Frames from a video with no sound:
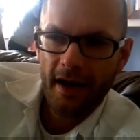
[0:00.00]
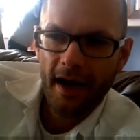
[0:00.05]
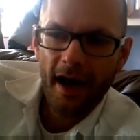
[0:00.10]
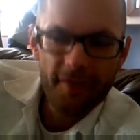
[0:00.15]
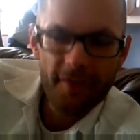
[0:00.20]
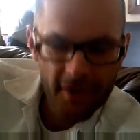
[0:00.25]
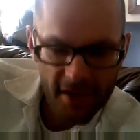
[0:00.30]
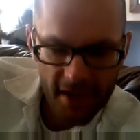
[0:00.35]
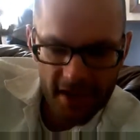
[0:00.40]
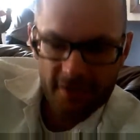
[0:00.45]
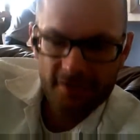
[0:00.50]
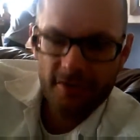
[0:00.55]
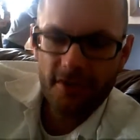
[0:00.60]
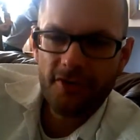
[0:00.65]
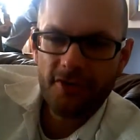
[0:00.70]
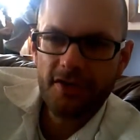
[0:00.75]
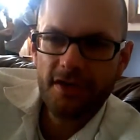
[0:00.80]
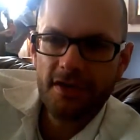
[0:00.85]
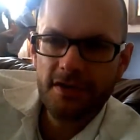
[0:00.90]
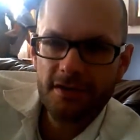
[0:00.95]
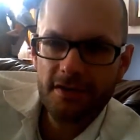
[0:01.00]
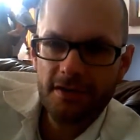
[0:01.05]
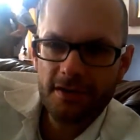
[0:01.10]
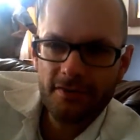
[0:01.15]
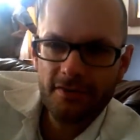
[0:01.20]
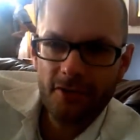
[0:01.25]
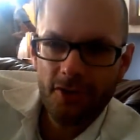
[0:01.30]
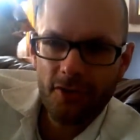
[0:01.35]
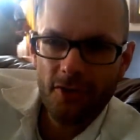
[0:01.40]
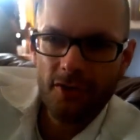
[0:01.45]
At the end of the thesis,
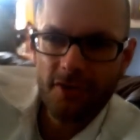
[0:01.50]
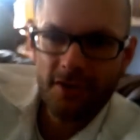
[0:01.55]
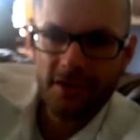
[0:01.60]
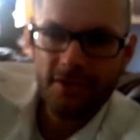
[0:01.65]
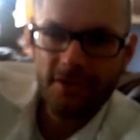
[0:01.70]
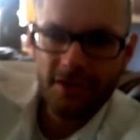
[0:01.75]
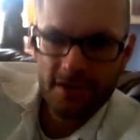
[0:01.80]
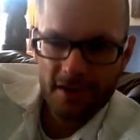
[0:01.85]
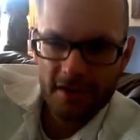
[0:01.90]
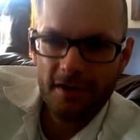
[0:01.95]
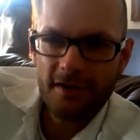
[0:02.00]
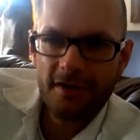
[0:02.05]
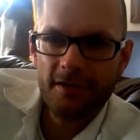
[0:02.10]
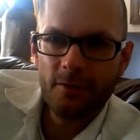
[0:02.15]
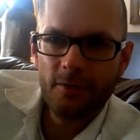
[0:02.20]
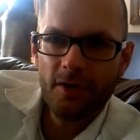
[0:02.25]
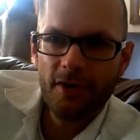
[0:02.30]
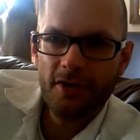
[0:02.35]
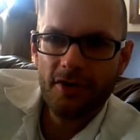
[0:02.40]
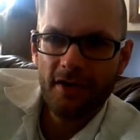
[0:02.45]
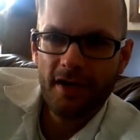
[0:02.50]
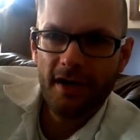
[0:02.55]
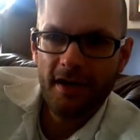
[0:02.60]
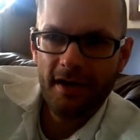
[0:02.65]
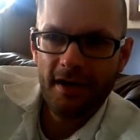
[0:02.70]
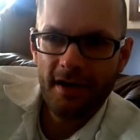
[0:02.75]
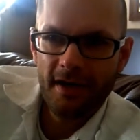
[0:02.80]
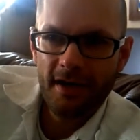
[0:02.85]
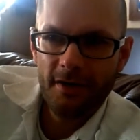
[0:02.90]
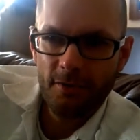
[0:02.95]
of course, you started with
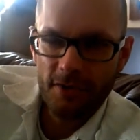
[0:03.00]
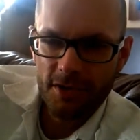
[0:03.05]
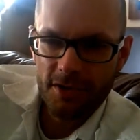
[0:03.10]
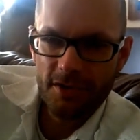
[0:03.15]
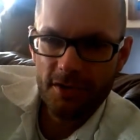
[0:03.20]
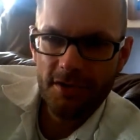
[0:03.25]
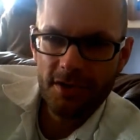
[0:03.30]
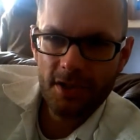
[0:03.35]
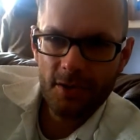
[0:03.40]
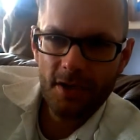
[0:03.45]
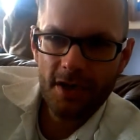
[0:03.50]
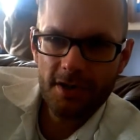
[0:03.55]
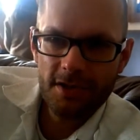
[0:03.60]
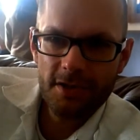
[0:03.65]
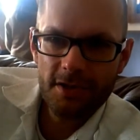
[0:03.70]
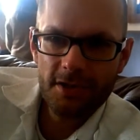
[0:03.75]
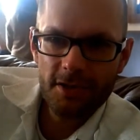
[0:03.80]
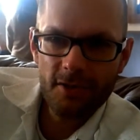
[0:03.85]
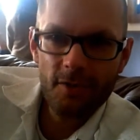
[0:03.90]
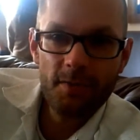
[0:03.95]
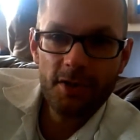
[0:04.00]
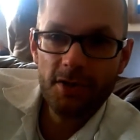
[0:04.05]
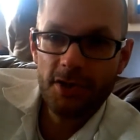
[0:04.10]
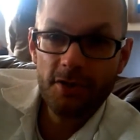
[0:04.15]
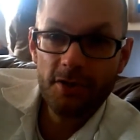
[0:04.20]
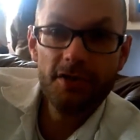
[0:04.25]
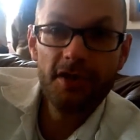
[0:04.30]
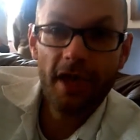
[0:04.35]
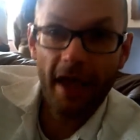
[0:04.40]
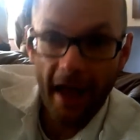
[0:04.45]
a research question, so be
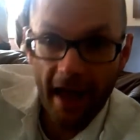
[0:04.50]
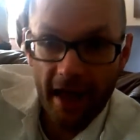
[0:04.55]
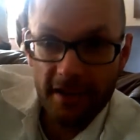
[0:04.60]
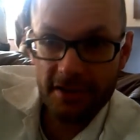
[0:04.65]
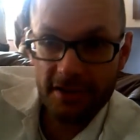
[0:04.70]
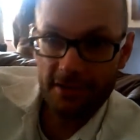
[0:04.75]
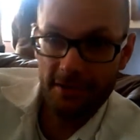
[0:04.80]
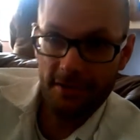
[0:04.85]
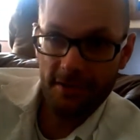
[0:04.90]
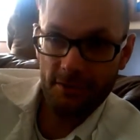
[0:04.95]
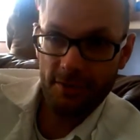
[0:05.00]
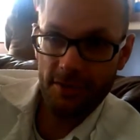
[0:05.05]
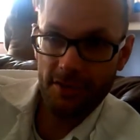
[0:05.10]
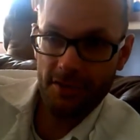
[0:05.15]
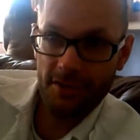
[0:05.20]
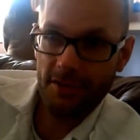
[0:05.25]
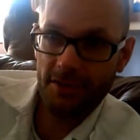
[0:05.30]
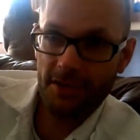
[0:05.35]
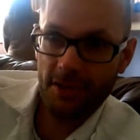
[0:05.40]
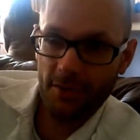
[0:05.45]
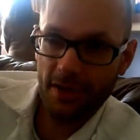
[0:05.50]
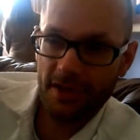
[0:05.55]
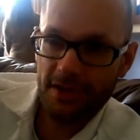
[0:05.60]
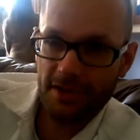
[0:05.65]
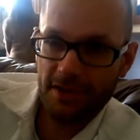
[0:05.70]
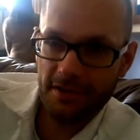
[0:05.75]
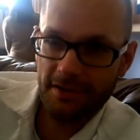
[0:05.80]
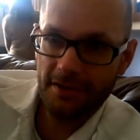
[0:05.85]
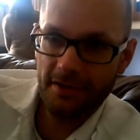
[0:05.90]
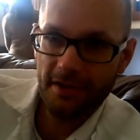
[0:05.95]
sure to answer the research
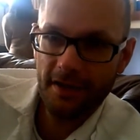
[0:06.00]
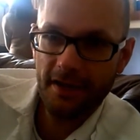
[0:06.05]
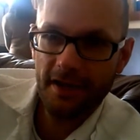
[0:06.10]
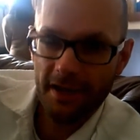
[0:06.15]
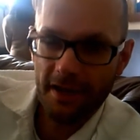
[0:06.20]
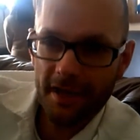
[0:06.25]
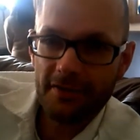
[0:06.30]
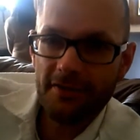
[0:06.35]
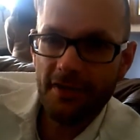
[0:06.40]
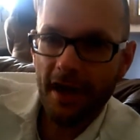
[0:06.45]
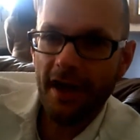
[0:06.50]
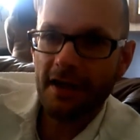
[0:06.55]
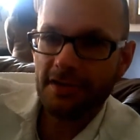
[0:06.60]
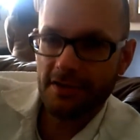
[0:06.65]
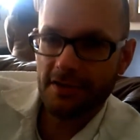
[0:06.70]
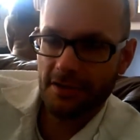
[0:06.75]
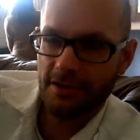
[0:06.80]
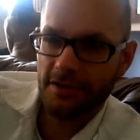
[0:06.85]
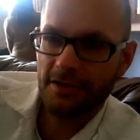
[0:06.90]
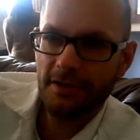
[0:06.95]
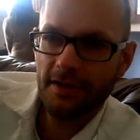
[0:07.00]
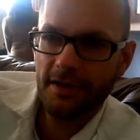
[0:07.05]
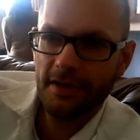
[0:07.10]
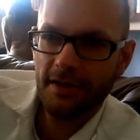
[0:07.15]
question. Give an answer.